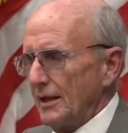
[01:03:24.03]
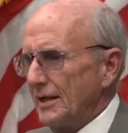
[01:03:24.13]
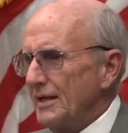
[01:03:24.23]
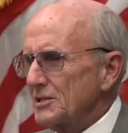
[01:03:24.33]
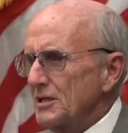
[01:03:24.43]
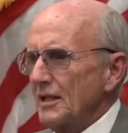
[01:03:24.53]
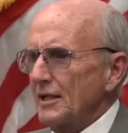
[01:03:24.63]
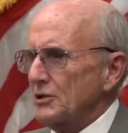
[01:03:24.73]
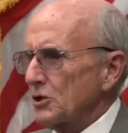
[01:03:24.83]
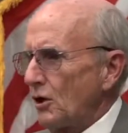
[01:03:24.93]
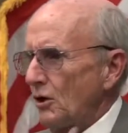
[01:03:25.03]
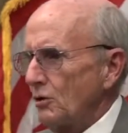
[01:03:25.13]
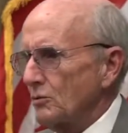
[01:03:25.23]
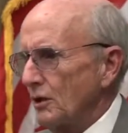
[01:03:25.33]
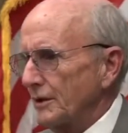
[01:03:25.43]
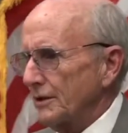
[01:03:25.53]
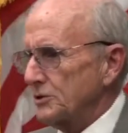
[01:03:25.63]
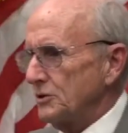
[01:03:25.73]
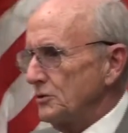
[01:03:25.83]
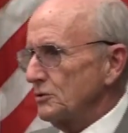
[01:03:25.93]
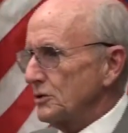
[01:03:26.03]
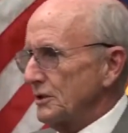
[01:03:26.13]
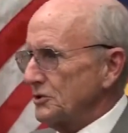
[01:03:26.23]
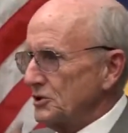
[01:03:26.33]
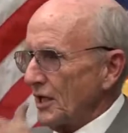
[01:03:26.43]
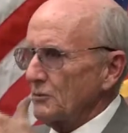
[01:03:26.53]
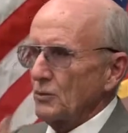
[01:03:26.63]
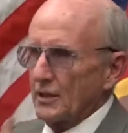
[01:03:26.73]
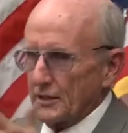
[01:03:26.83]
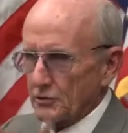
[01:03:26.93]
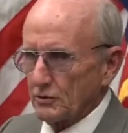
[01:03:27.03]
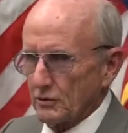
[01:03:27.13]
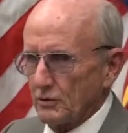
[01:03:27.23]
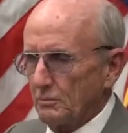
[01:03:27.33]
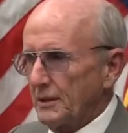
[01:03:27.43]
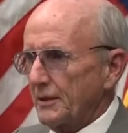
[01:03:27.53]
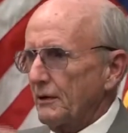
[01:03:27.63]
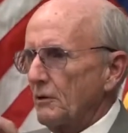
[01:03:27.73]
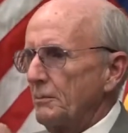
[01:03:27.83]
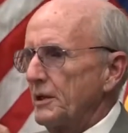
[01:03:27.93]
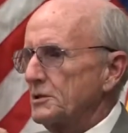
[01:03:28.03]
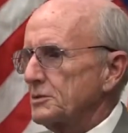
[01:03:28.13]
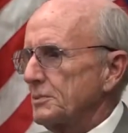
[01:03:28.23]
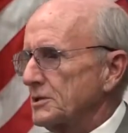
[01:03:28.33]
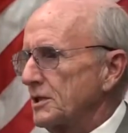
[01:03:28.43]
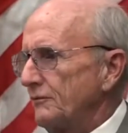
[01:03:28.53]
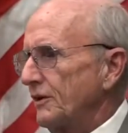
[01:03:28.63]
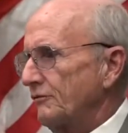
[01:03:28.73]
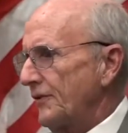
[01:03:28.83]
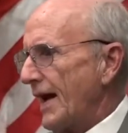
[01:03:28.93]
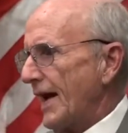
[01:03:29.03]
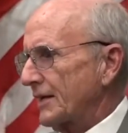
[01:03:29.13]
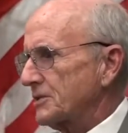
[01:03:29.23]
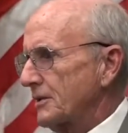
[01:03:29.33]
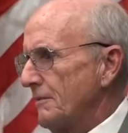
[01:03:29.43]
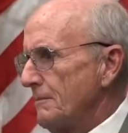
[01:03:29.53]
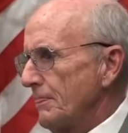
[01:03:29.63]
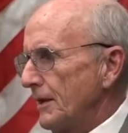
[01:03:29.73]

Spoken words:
And it isn't that it's all wrong, it's usually generally true, but there will be specific facts.